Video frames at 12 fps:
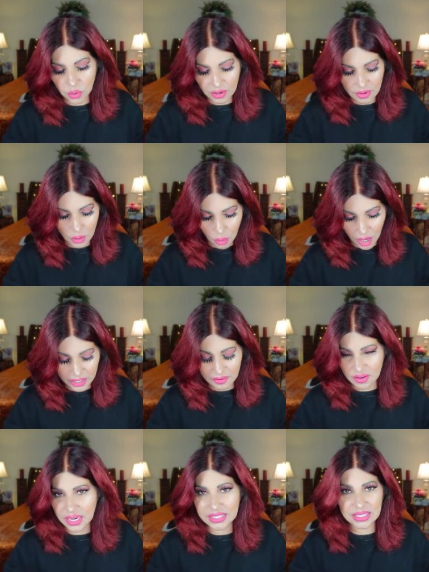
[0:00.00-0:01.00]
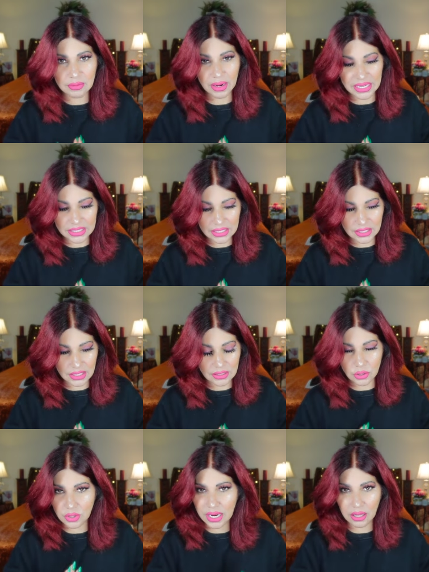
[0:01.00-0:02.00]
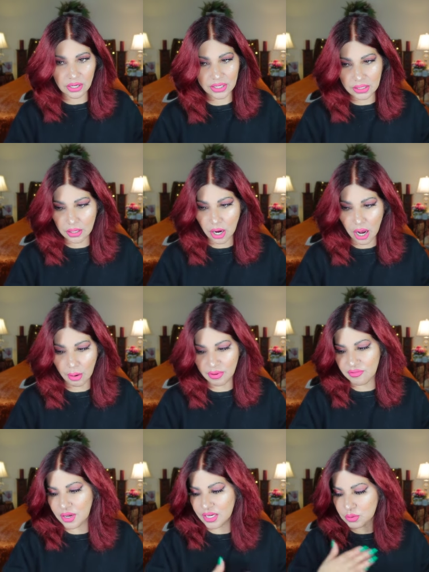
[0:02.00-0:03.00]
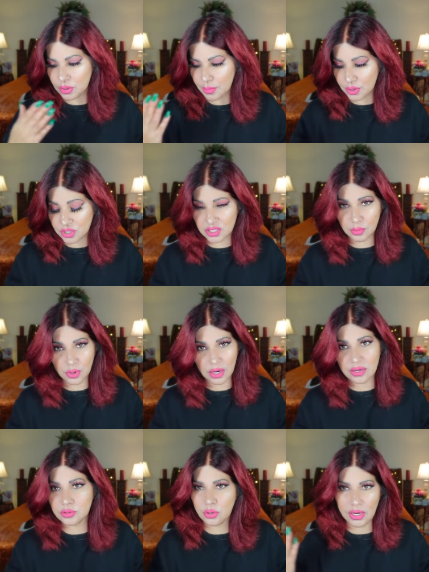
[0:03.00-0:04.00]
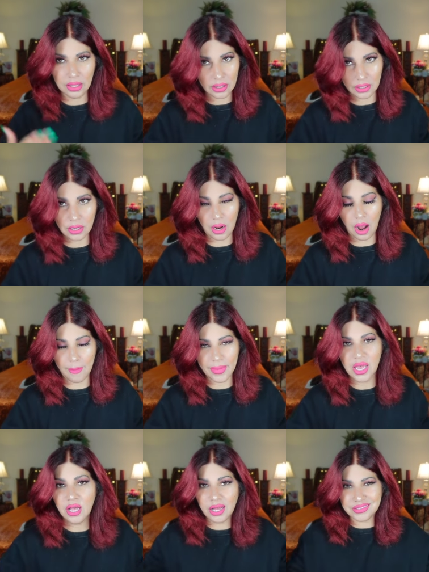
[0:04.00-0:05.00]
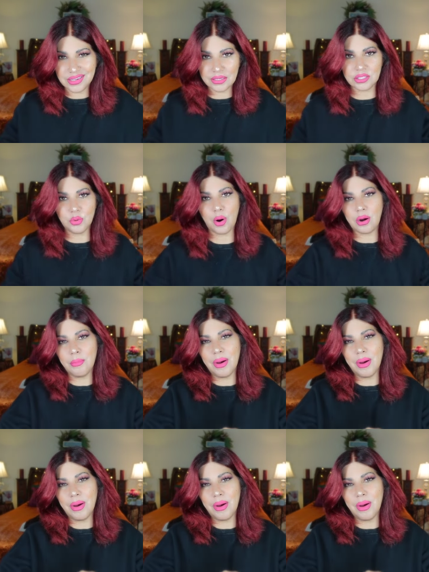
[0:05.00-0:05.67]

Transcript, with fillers: whatever you want. If you guys need my assistance, go to elliearket.com. If you guys want to purchase the products, go to elliearket.com. I'll see you guys tomorrow.